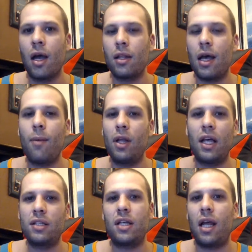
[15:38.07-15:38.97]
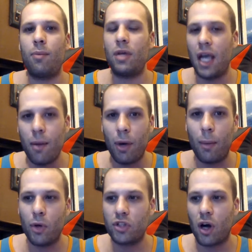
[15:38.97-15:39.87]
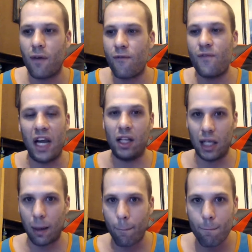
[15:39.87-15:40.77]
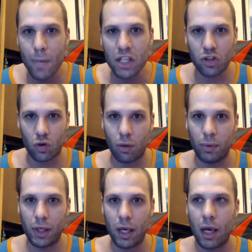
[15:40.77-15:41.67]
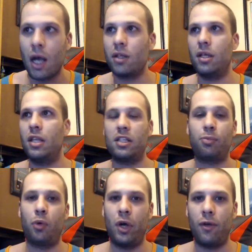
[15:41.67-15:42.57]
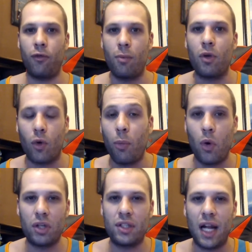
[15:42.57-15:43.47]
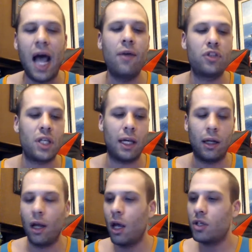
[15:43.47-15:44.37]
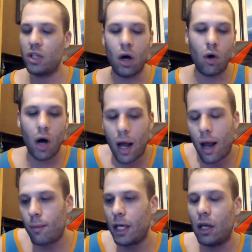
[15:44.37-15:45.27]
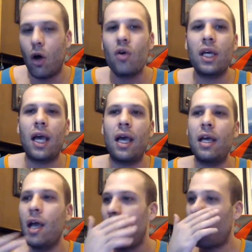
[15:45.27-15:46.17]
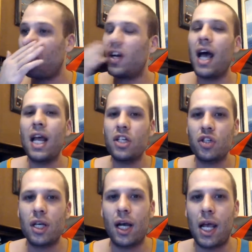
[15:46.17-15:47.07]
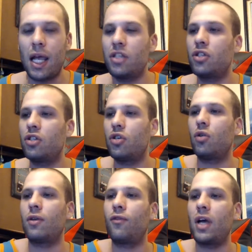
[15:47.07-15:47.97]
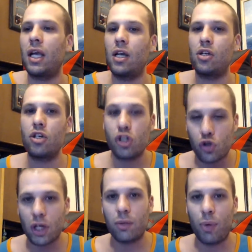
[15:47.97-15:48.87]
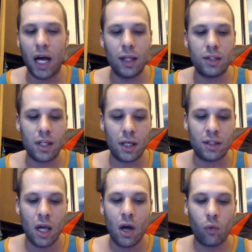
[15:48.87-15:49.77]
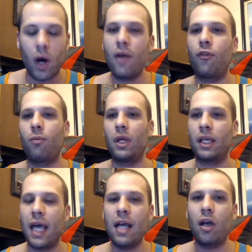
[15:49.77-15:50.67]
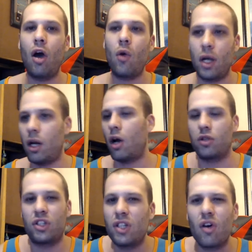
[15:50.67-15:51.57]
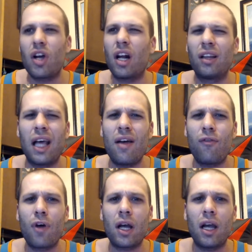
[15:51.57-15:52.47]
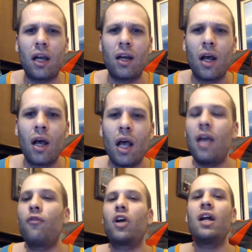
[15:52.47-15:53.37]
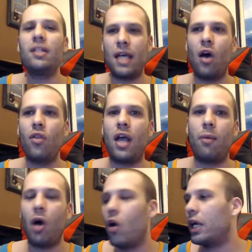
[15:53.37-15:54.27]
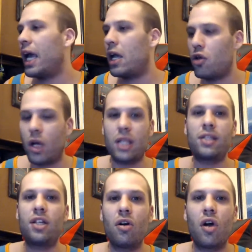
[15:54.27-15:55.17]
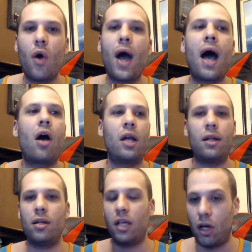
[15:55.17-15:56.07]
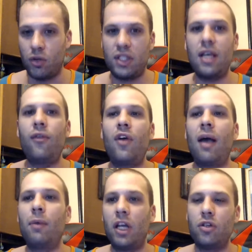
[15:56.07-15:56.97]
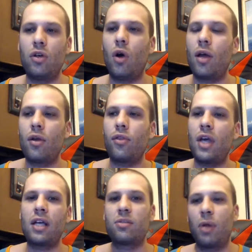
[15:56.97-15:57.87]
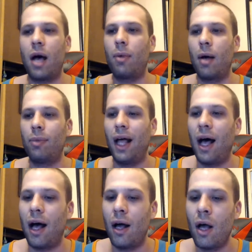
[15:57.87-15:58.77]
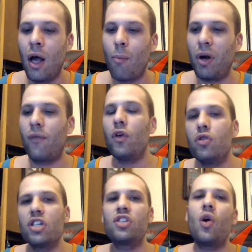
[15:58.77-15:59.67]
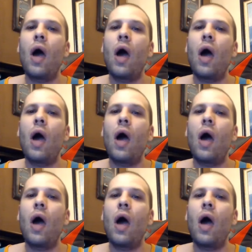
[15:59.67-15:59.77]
the MLS and NBA bubbles are failing miserably to this point from the reports that I've seen. So, I mean, okay, if you're not actually going to institute the fucking strict policies right from the get-go and are still going to let fucking, if you're going to tell them, okay, you could still go out and, you know, see family and do other things, blah, blah, blah. But if you just so